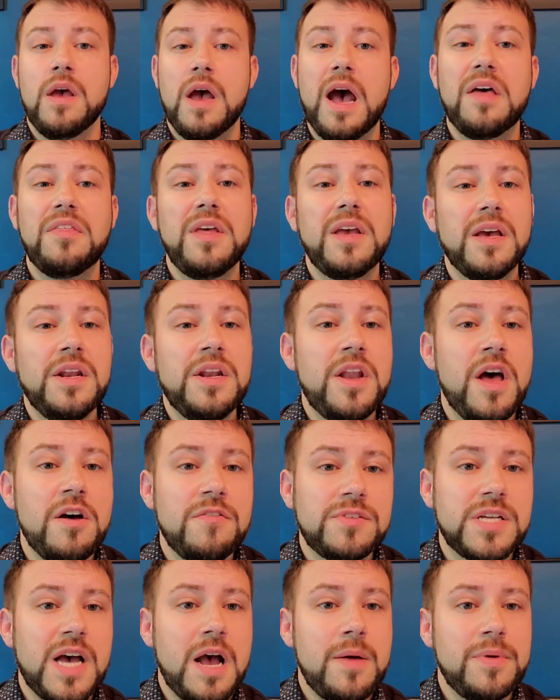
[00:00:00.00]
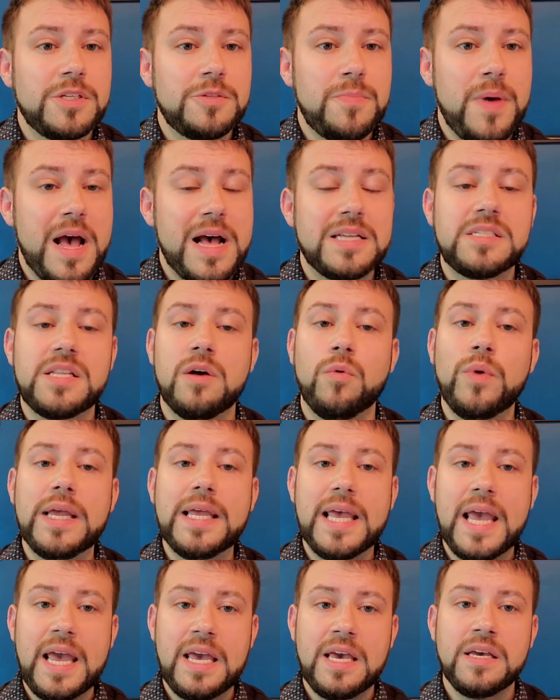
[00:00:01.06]
I think enough time has passed that we
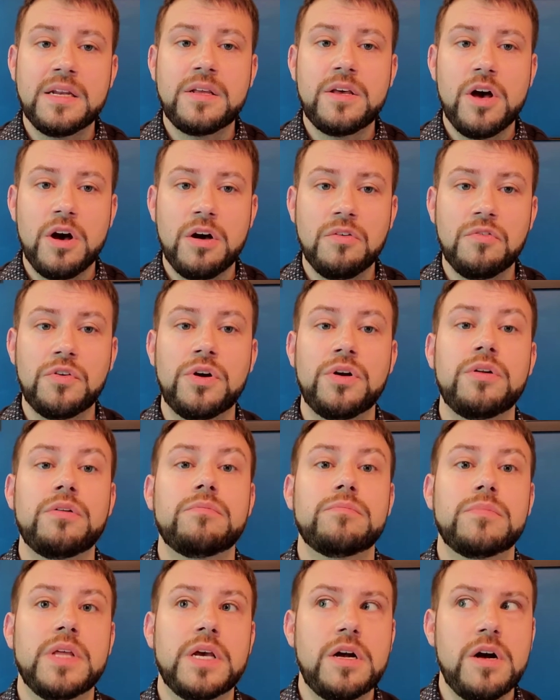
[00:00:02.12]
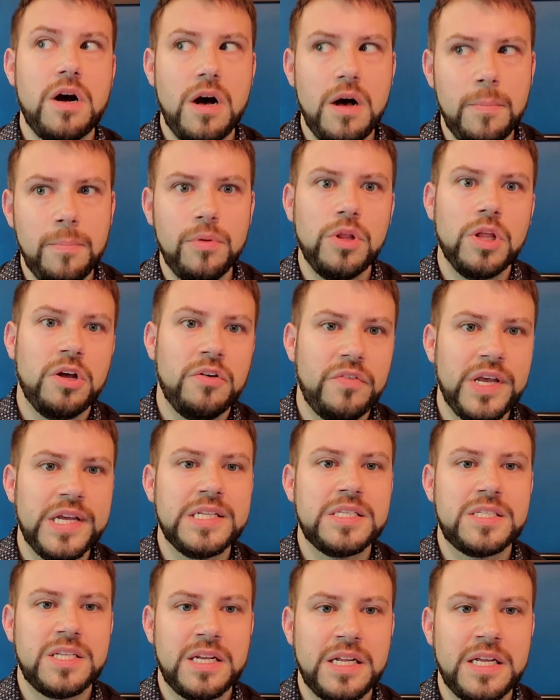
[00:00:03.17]
can cover the couple of
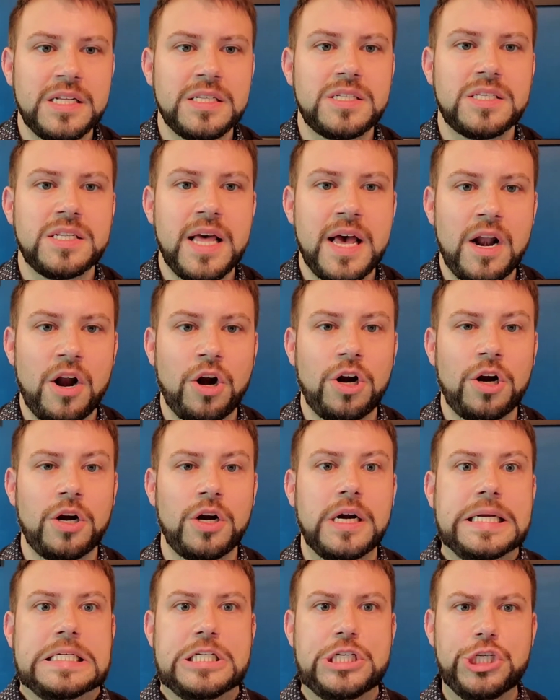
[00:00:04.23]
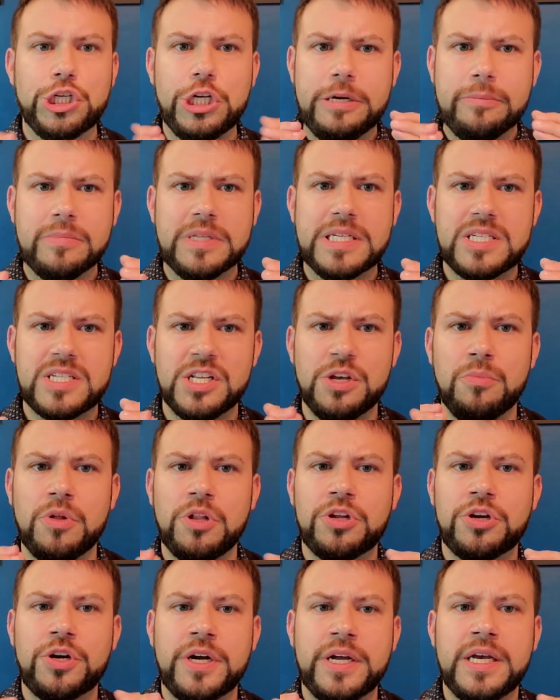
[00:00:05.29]
incidents that are extremely
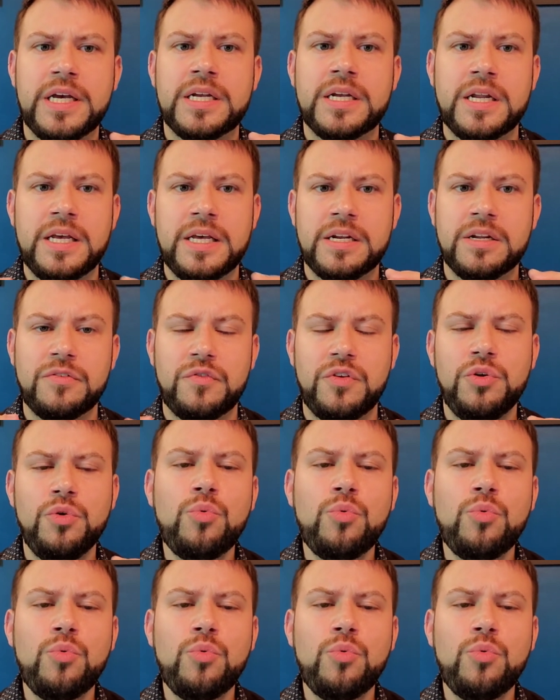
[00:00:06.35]
similar in a few